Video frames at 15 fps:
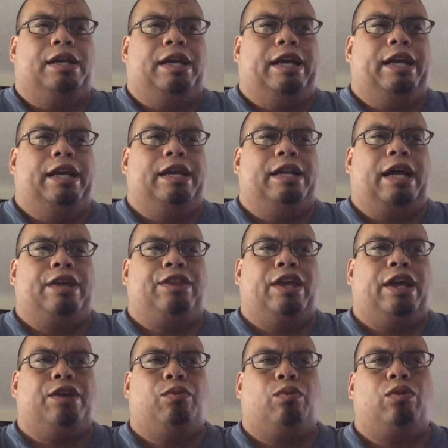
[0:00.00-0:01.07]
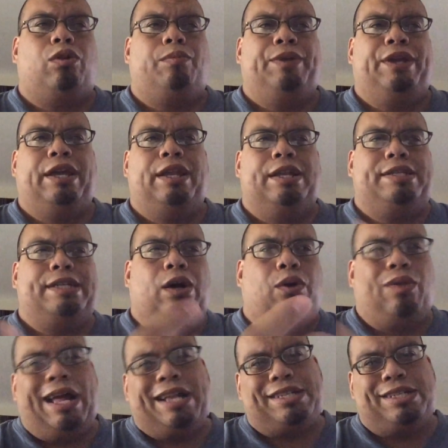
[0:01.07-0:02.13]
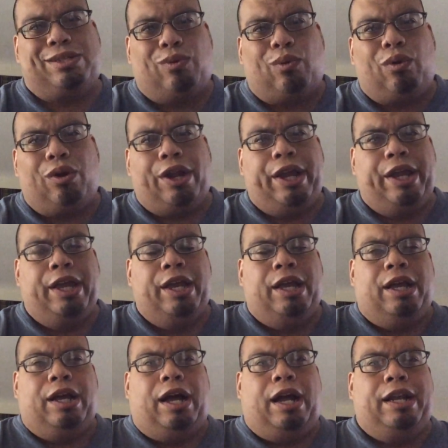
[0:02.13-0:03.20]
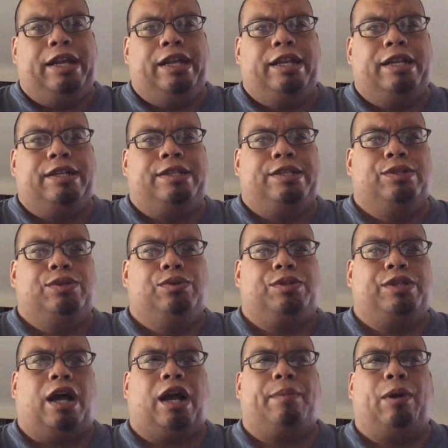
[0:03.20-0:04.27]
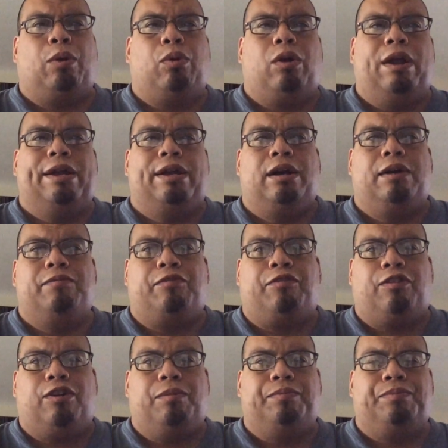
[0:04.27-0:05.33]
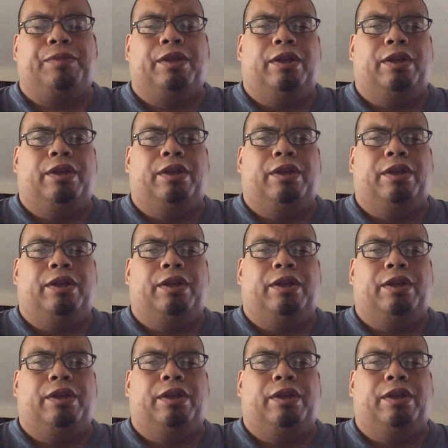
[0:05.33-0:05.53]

And I think in order to begin to tell that story, I needed to talk about where I come from.